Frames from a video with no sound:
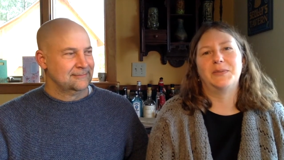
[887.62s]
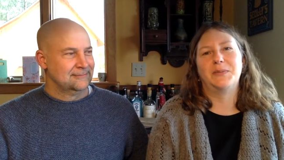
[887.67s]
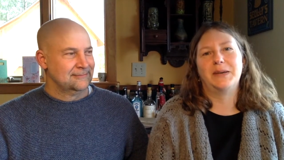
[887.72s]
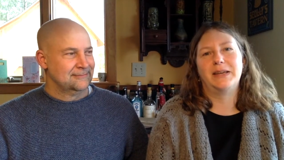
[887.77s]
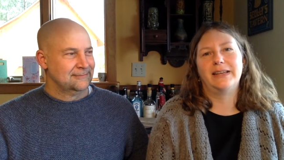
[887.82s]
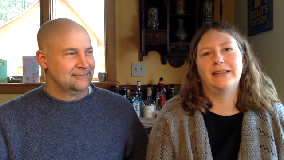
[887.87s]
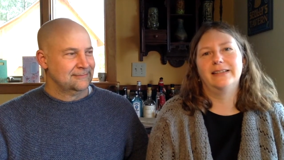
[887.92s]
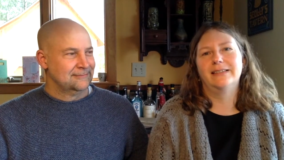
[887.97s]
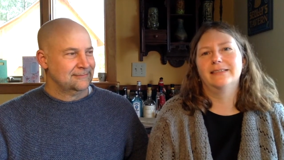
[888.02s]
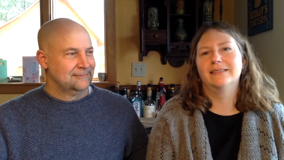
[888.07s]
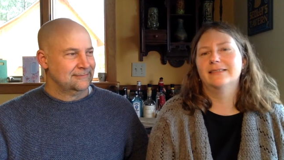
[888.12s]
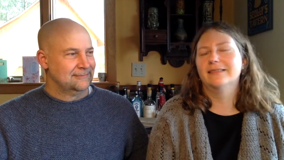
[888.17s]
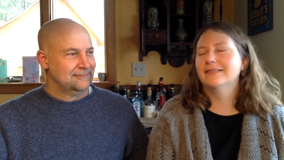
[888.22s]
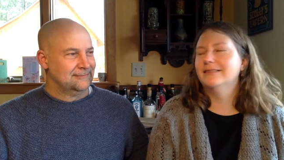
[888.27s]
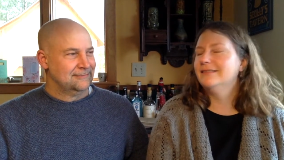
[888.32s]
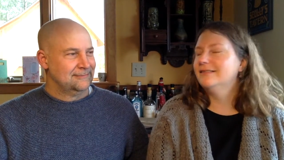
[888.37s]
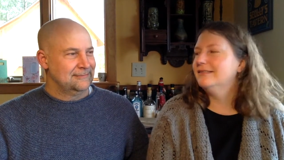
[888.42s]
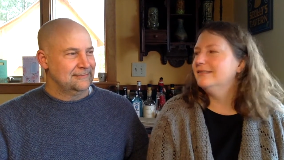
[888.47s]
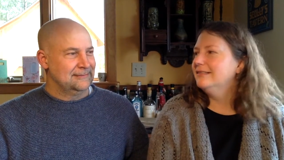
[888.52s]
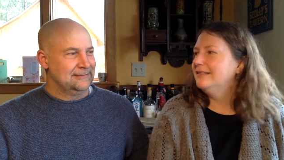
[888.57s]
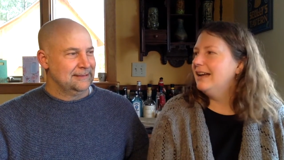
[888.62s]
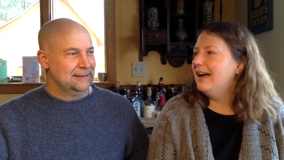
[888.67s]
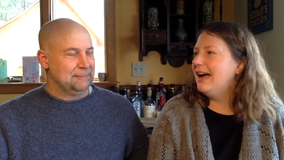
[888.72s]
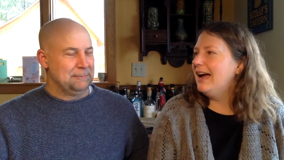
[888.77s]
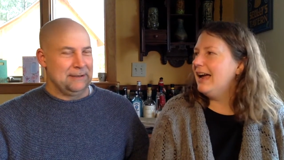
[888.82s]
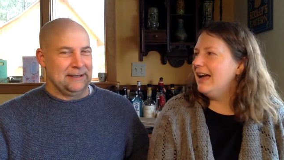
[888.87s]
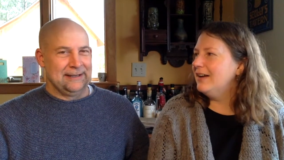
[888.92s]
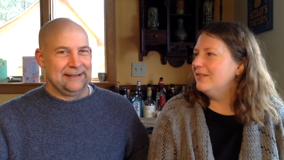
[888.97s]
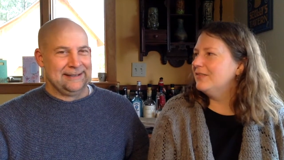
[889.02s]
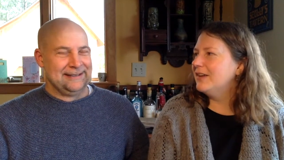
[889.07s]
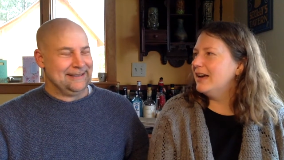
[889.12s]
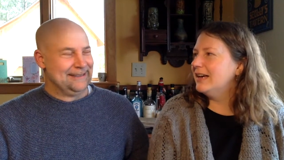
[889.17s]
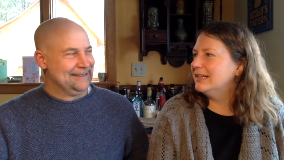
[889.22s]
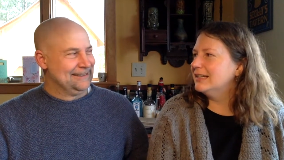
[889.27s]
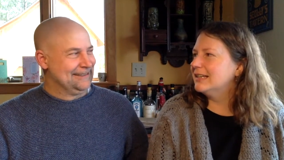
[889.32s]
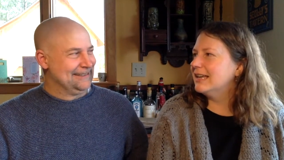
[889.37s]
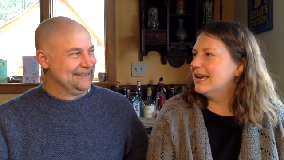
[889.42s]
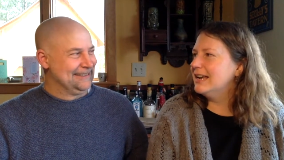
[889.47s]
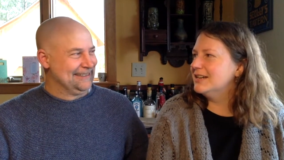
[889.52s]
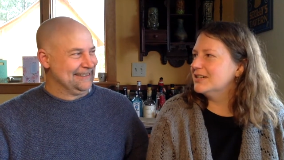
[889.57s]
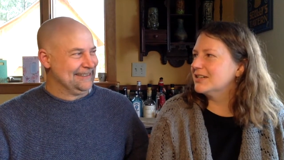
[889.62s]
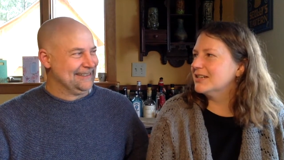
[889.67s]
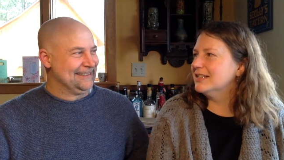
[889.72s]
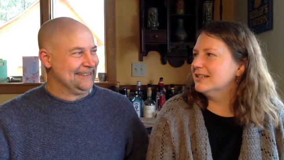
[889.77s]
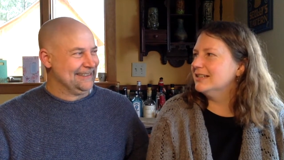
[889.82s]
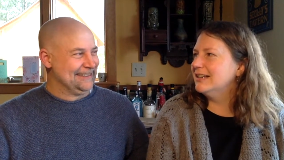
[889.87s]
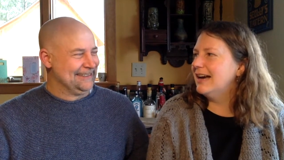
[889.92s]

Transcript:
Speaker 1: but I have had occasion.